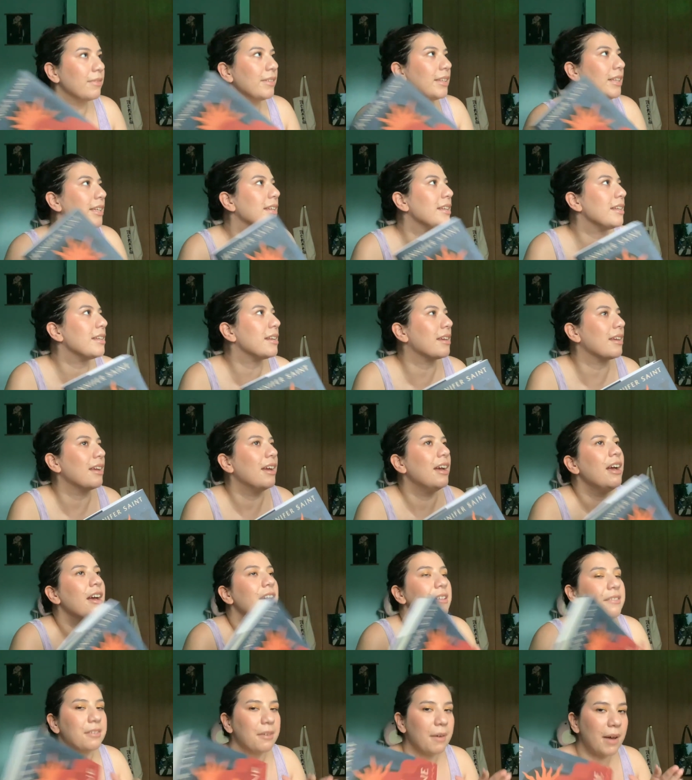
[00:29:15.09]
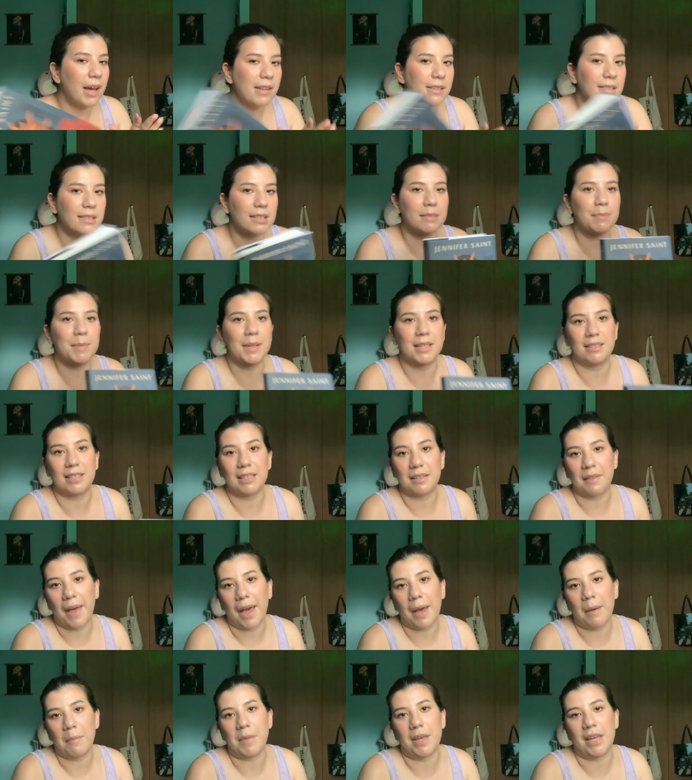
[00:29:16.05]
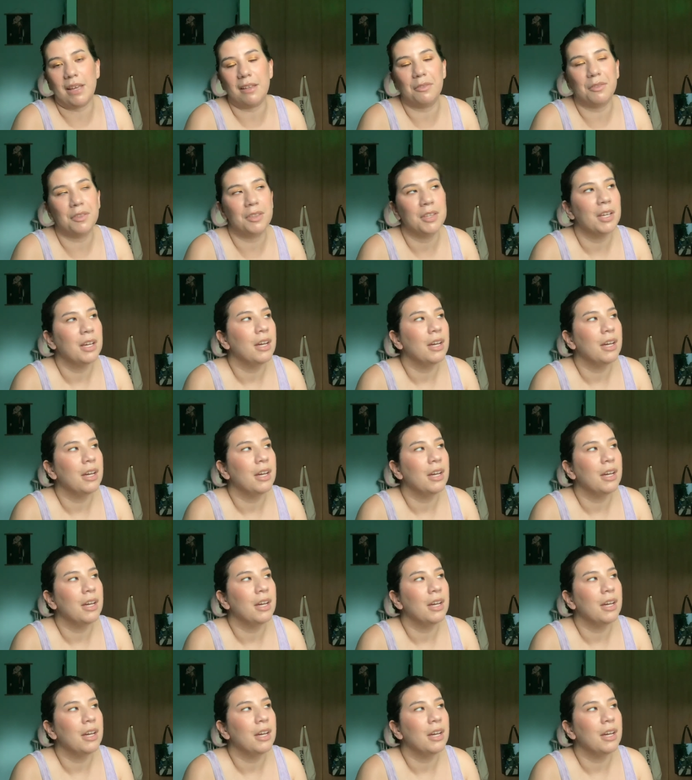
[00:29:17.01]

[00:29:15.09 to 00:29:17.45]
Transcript: You do. So I was expecting that myth